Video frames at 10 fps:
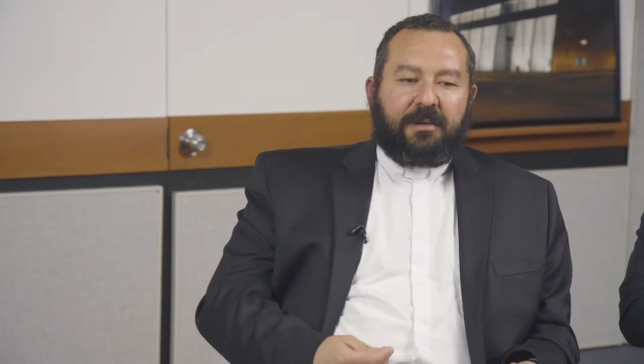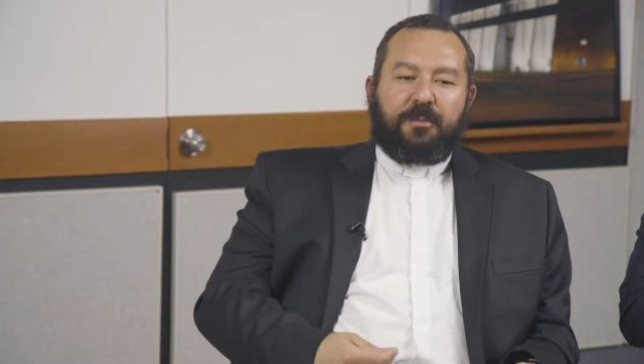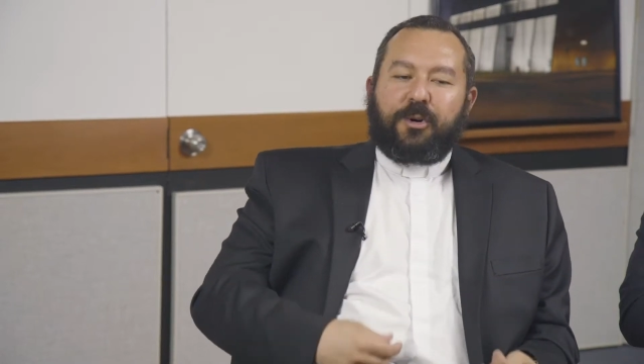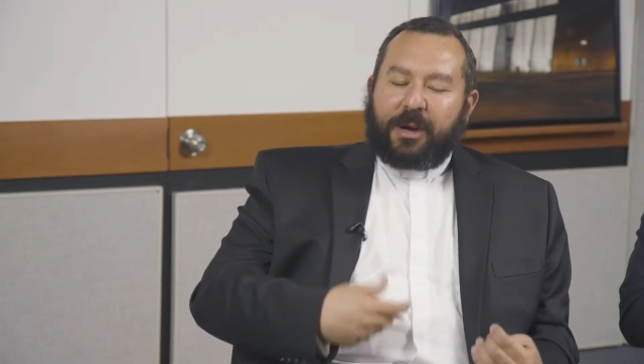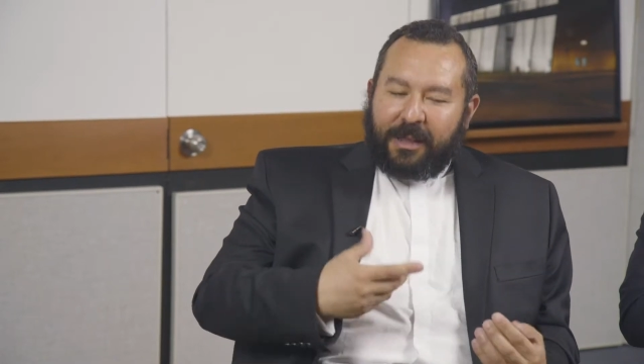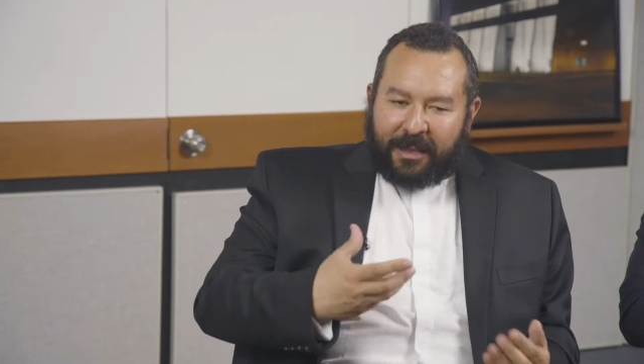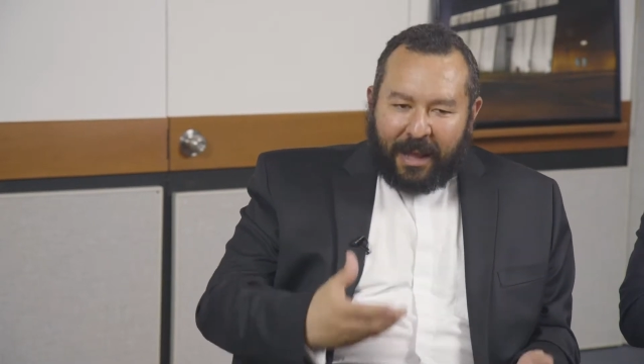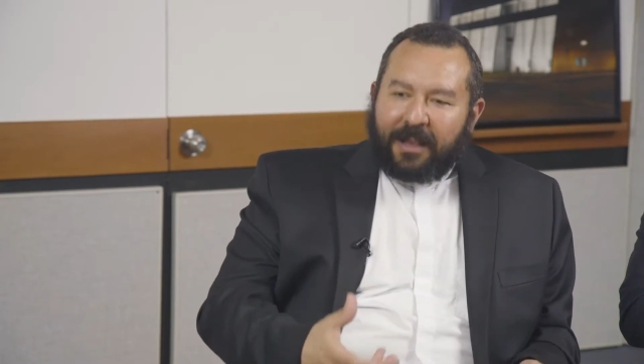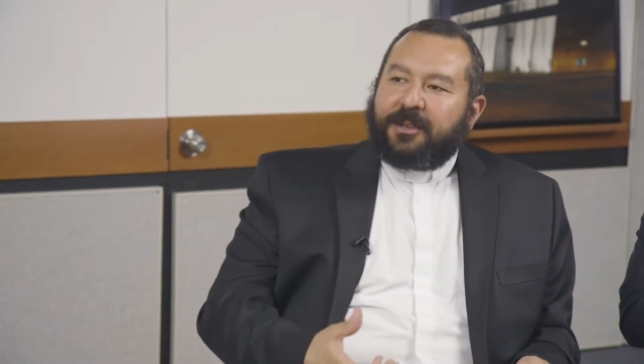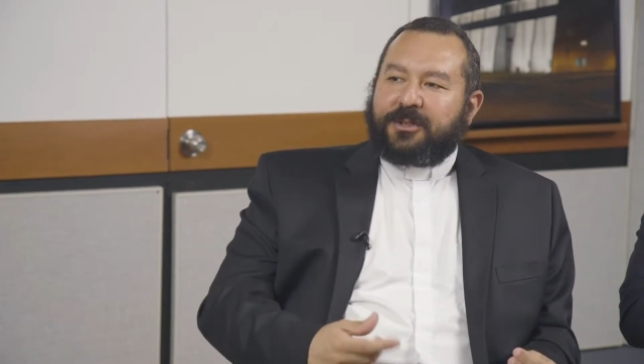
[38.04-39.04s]
more
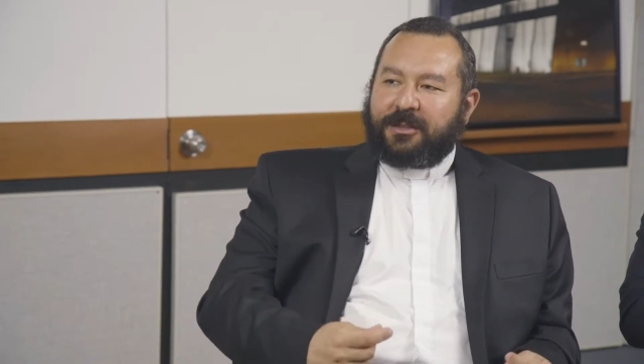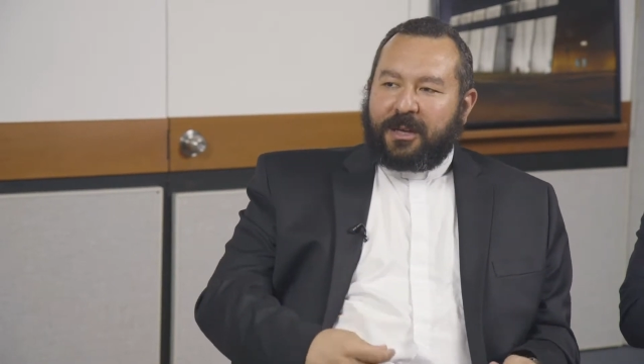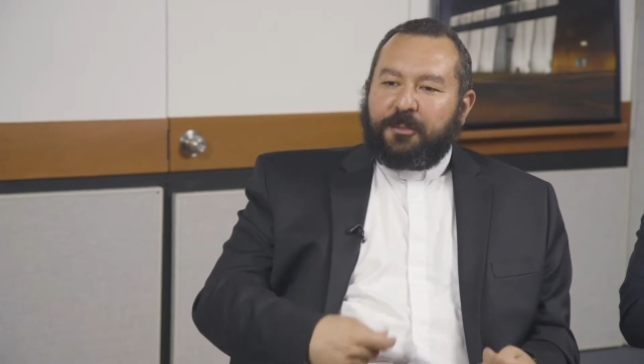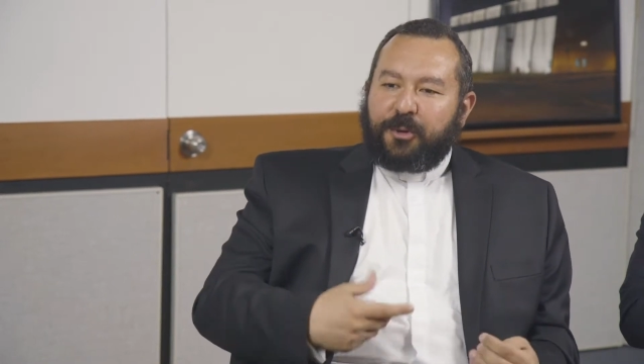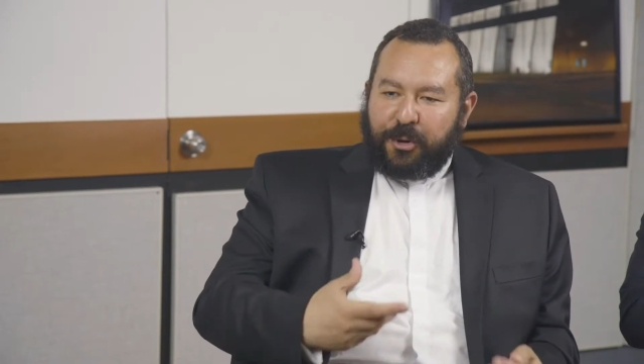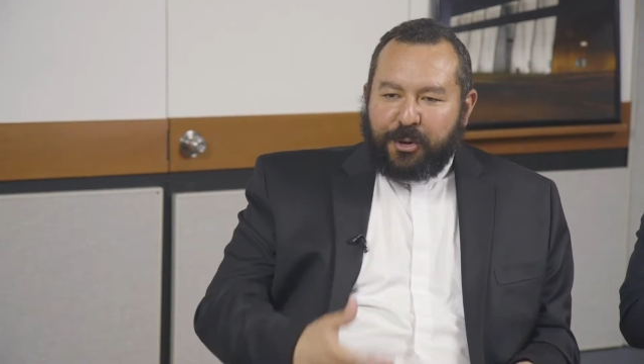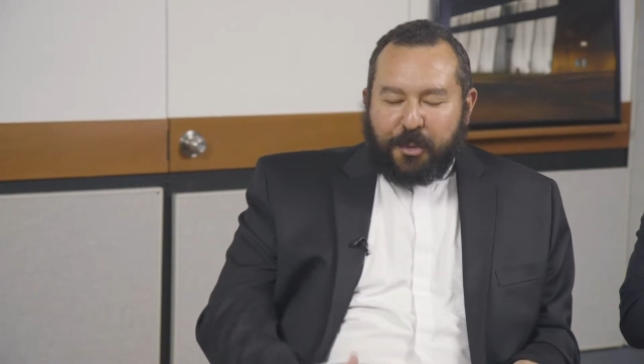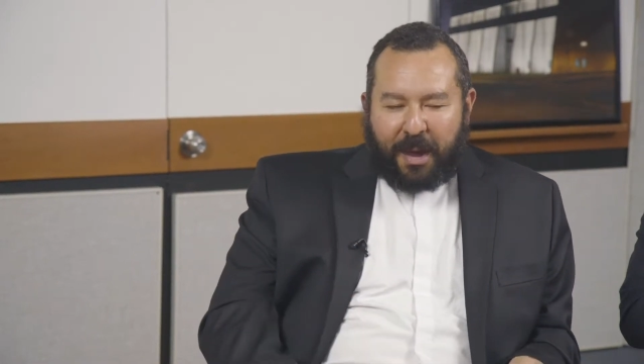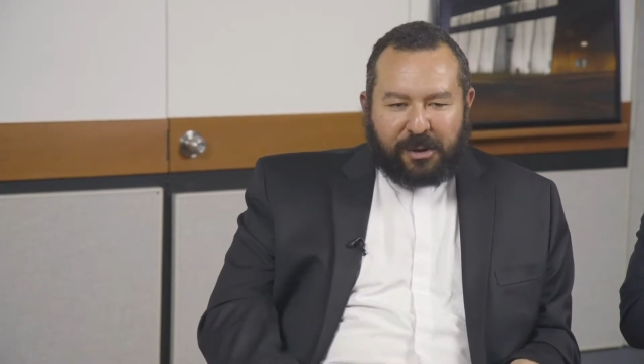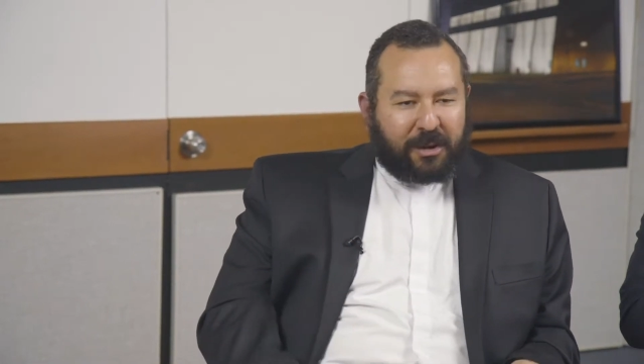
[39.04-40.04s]
intelligence and more
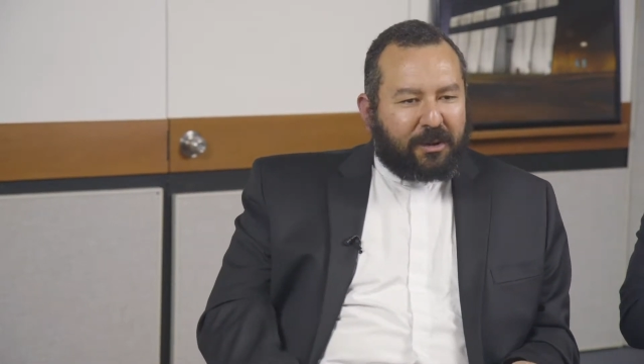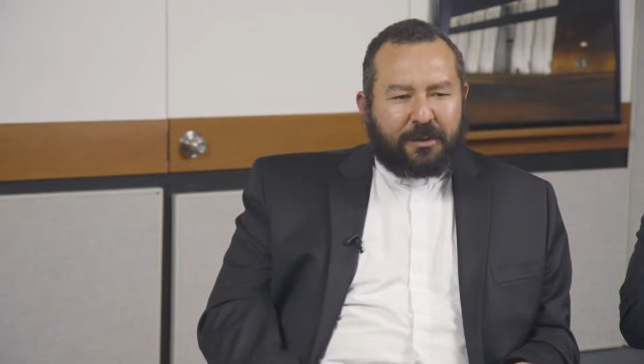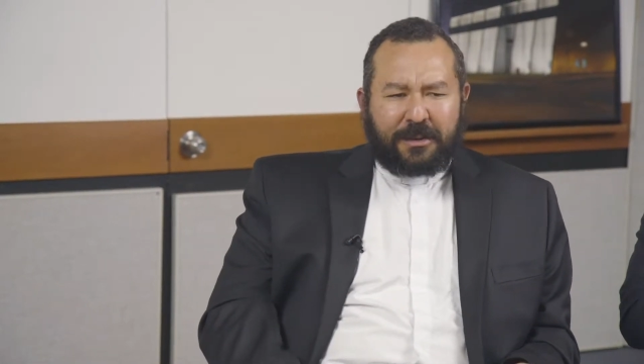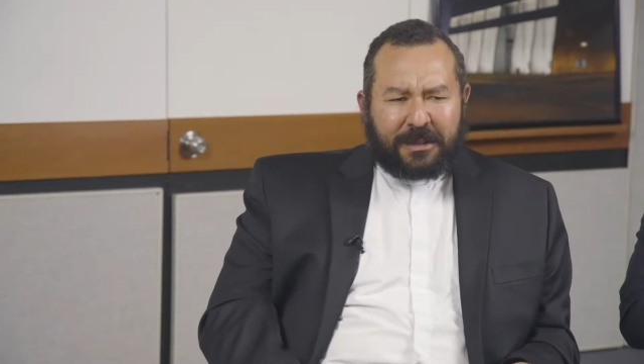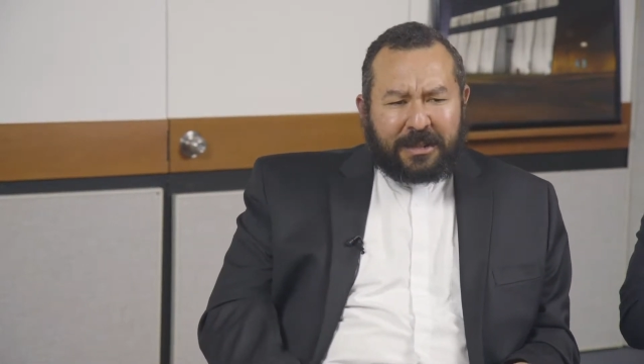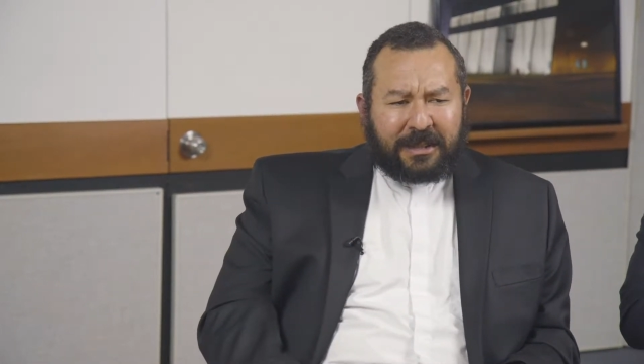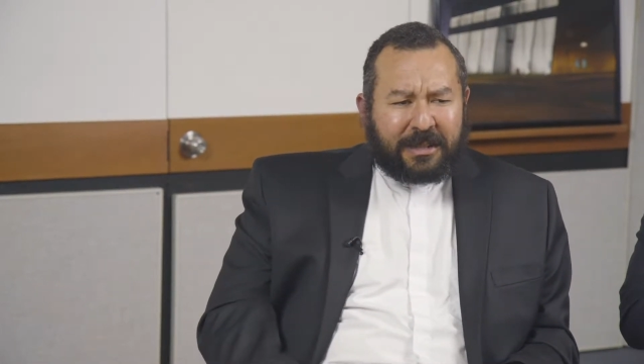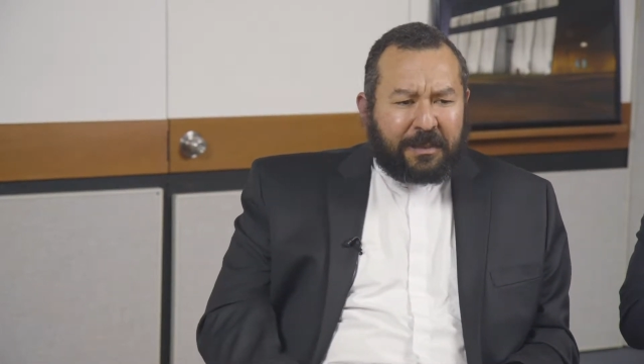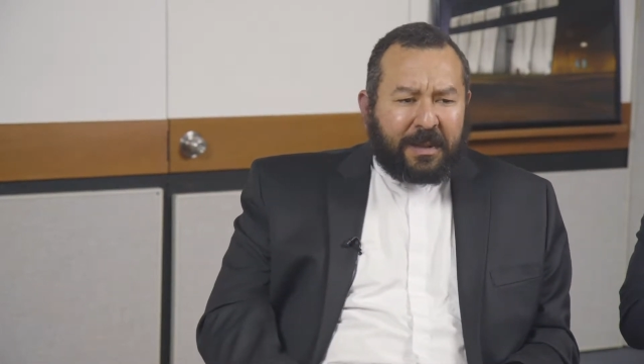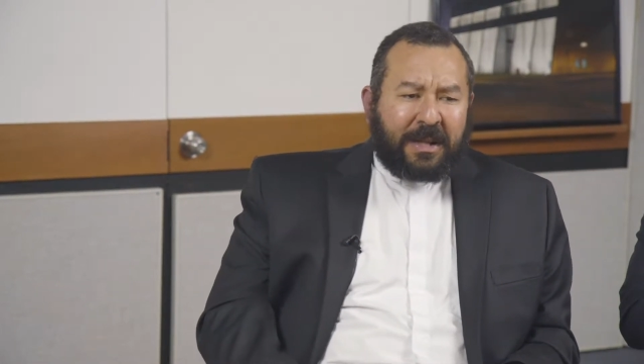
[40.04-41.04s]
information into the
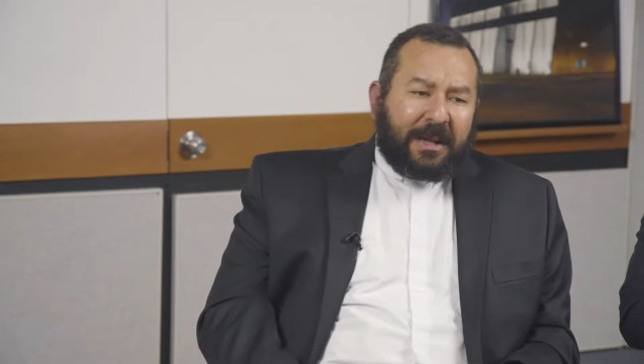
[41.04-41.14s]
system.